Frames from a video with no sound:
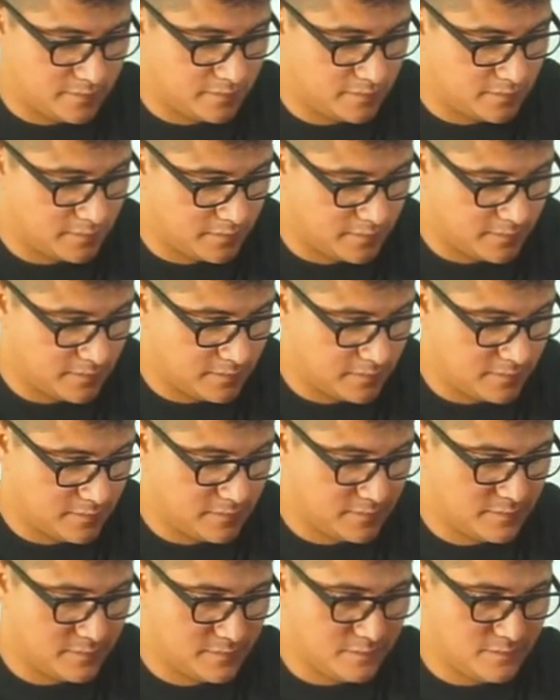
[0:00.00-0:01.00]

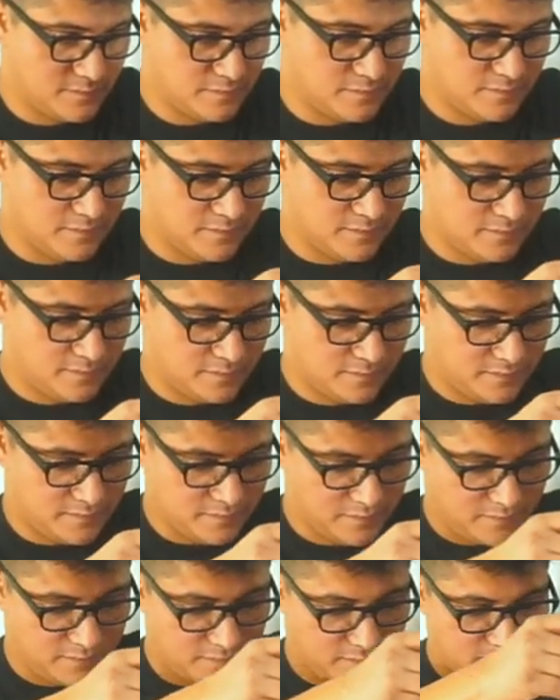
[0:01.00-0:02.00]

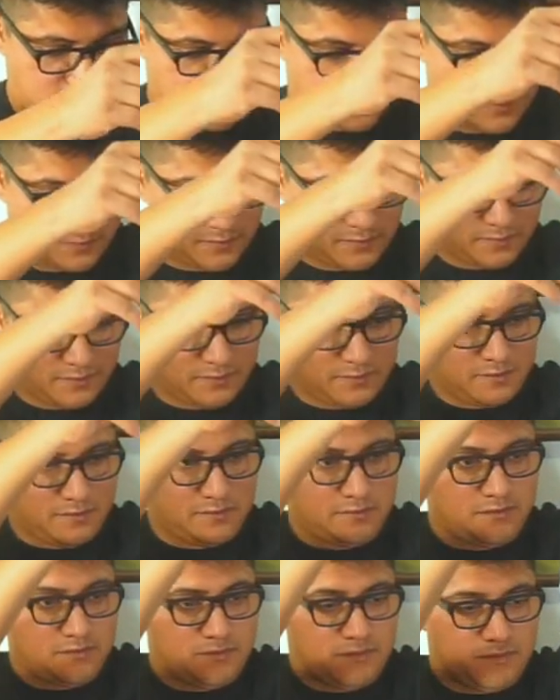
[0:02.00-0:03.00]

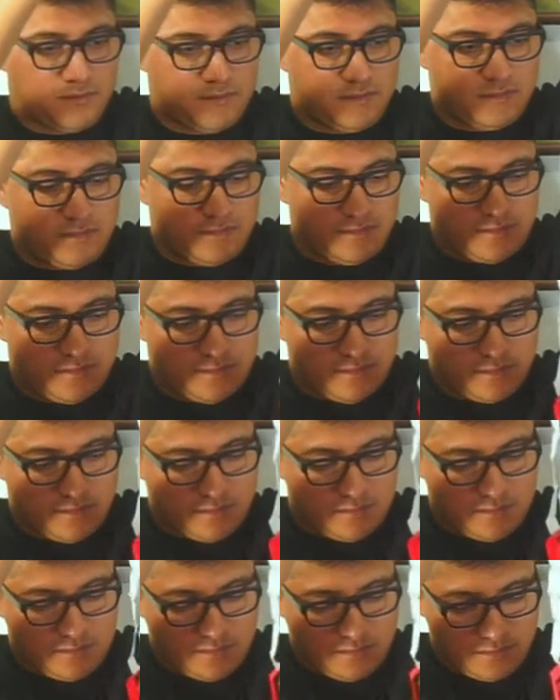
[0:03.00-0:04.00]

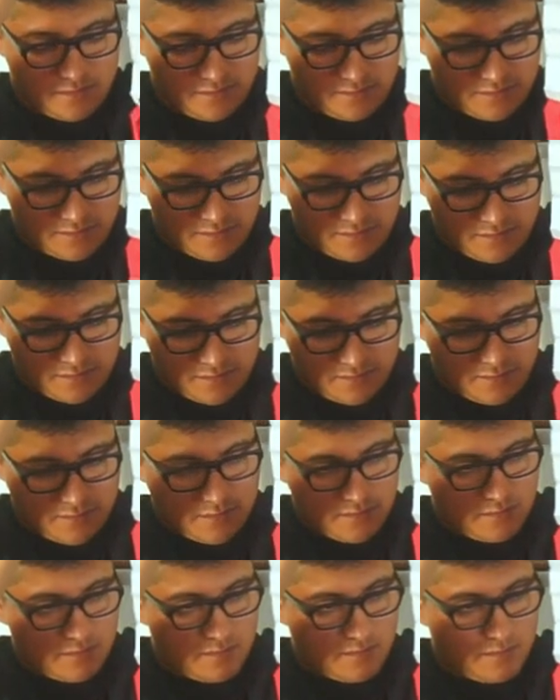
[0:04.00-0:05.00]

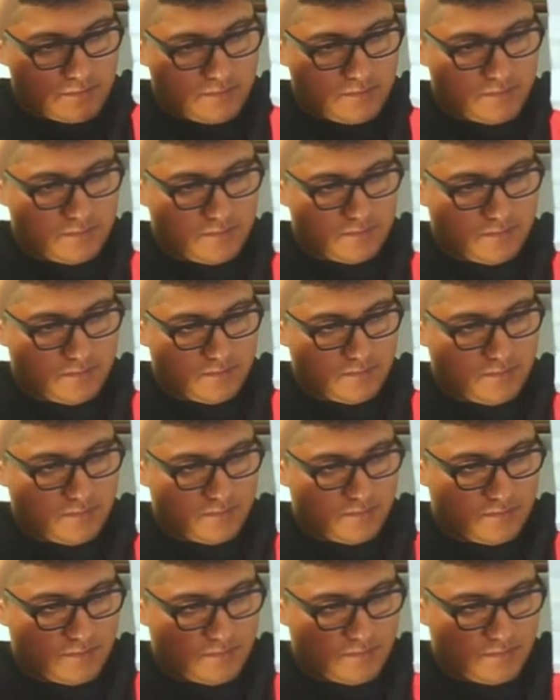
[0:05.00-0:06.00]

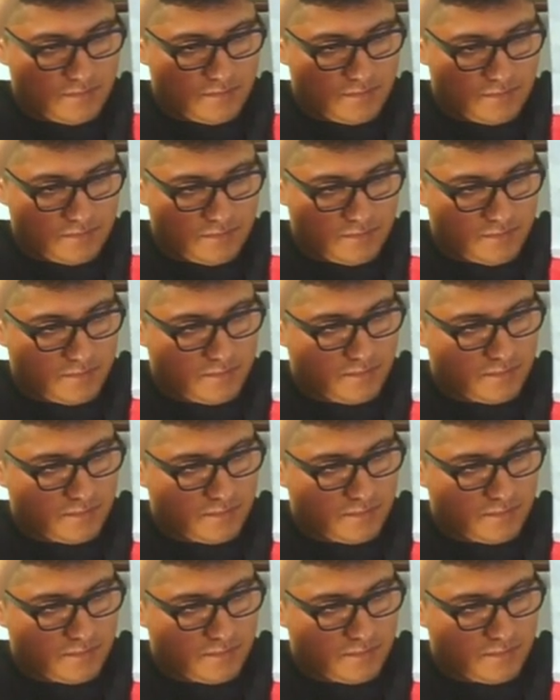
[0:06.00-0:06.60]
[no speech]